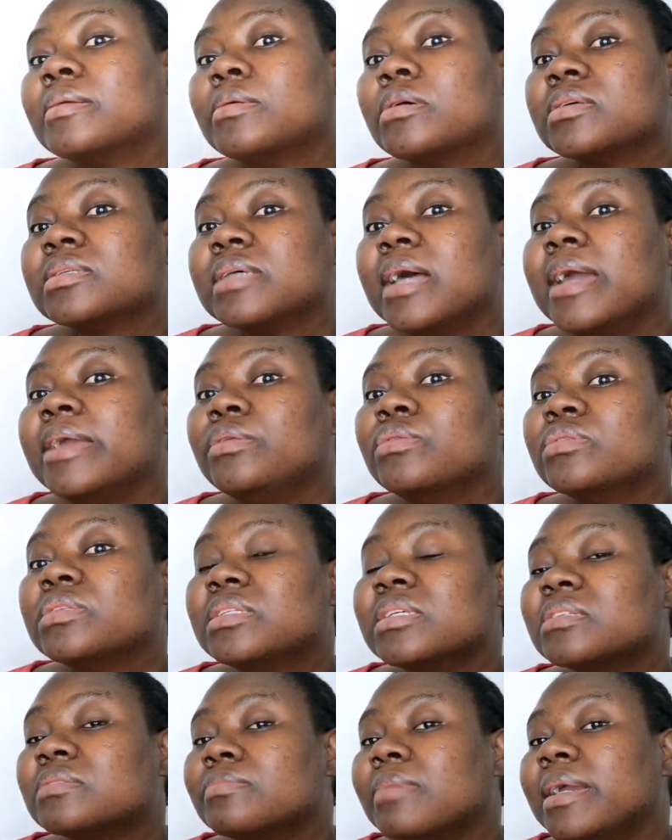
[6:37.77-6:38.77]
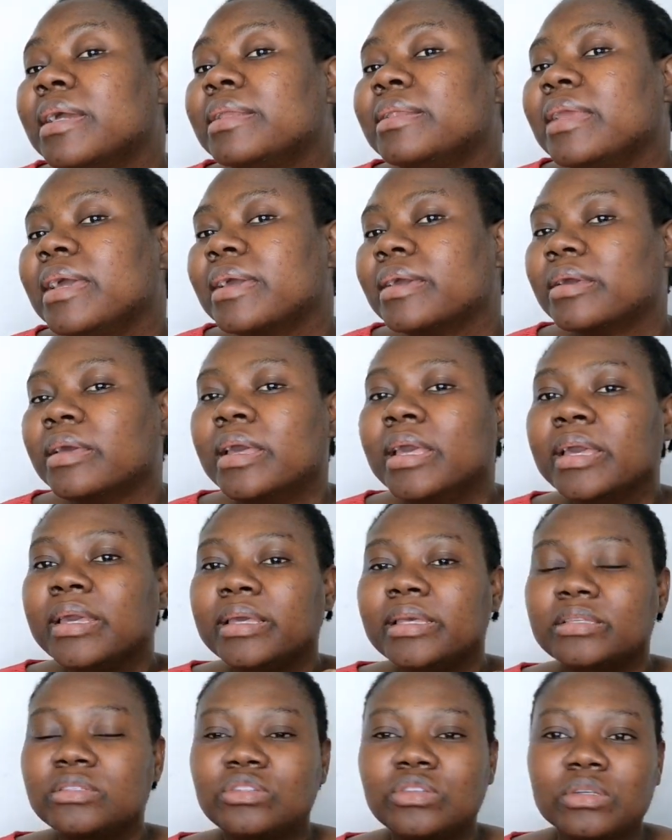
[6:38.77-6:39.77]
Because I notice my neck
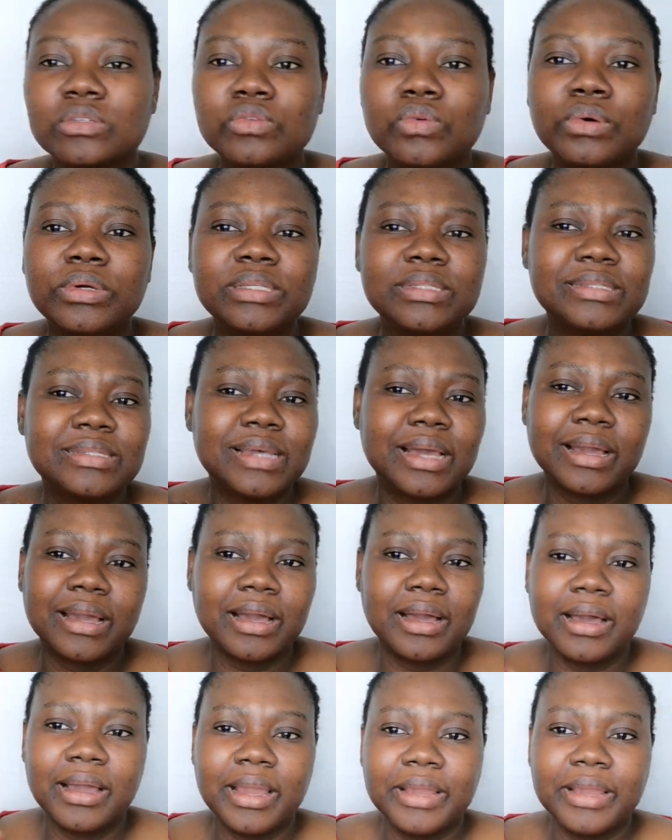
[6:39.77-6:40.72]
is just going darker.